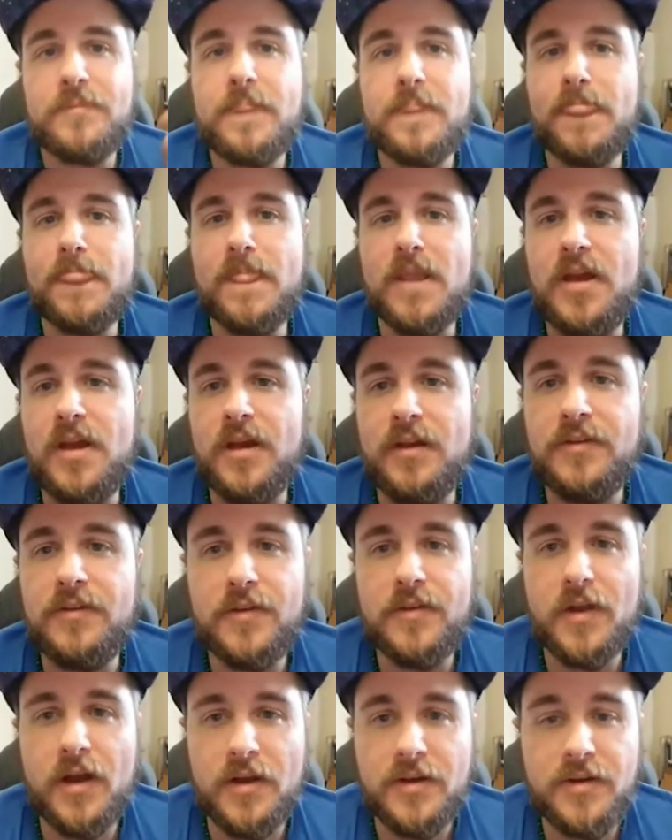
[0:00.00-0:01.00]
It's
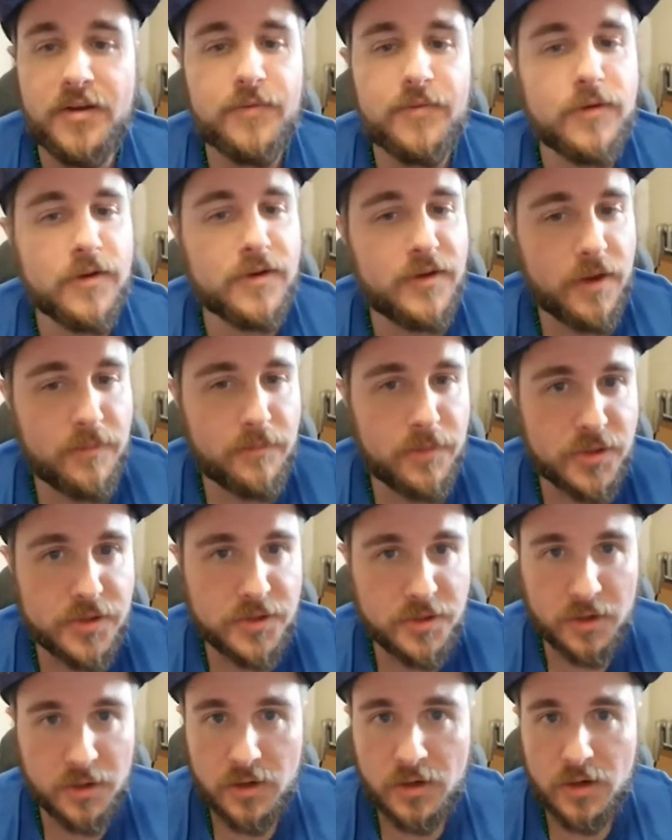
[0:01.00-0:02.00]
a different
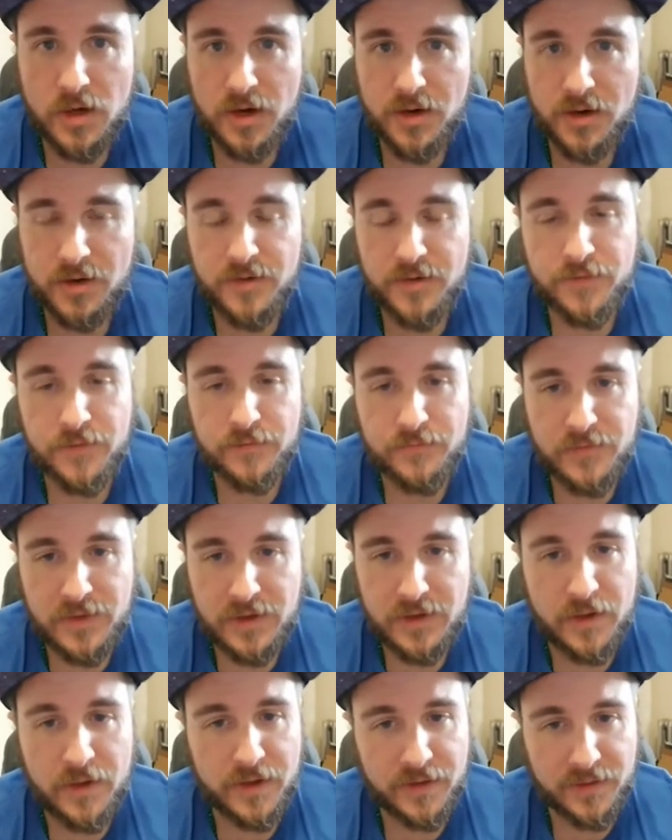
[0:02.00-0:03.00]
temperature and a different
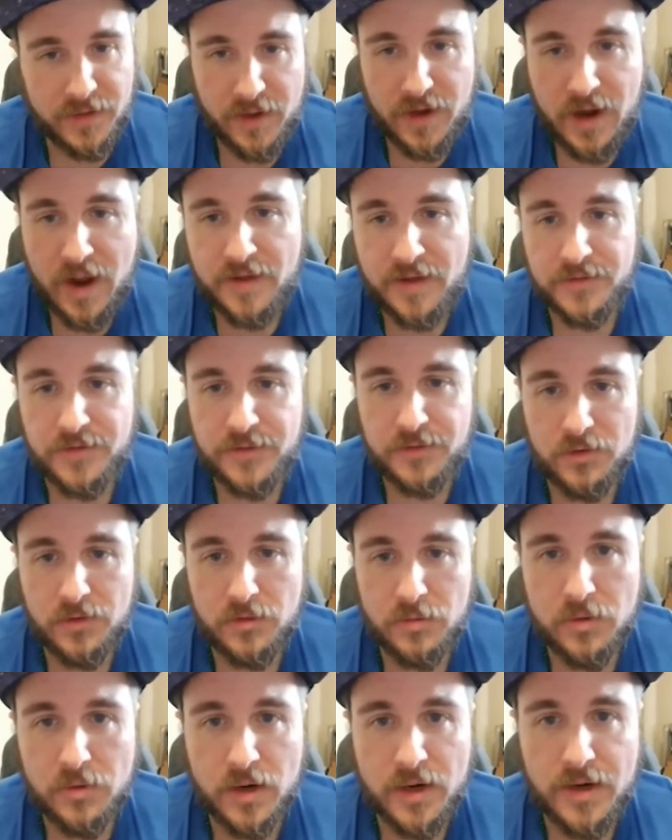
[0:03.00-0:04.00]
feeling than as you
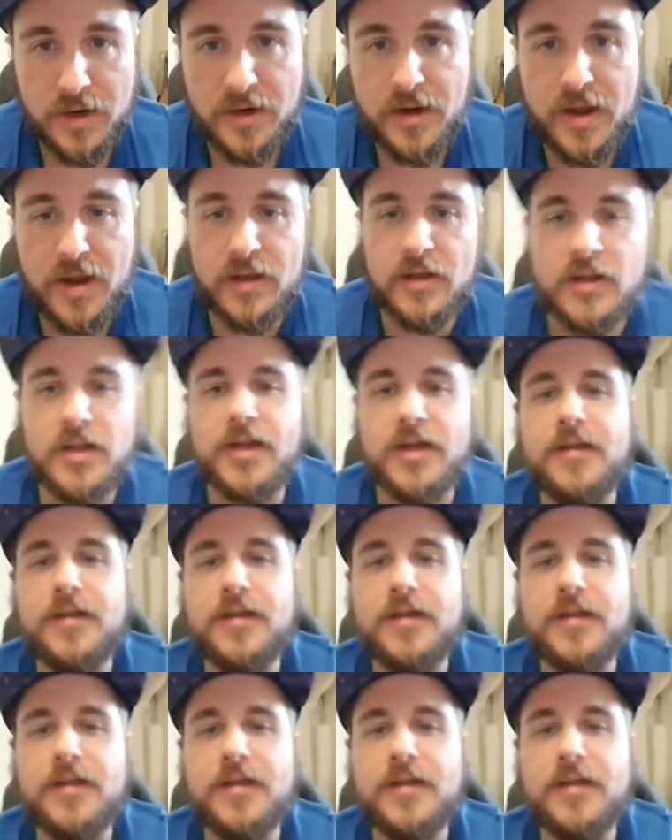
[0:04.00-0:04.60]
were inhaling.